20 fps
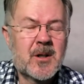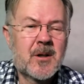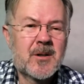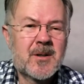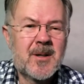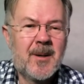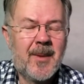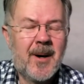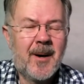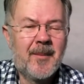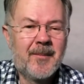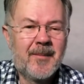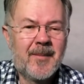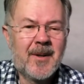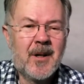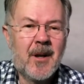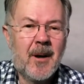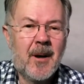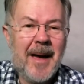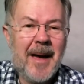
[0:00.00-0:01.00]
because I'm
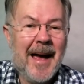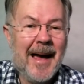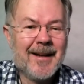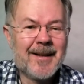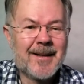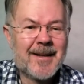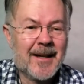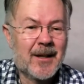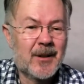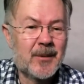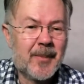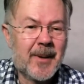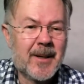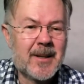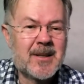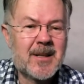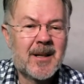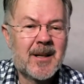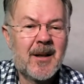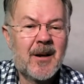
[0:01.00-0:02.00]
handheld
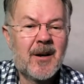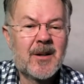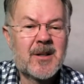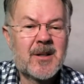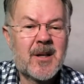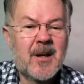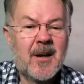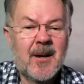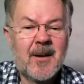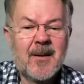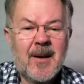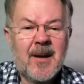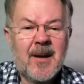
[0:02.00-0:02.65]
basically, aren't I?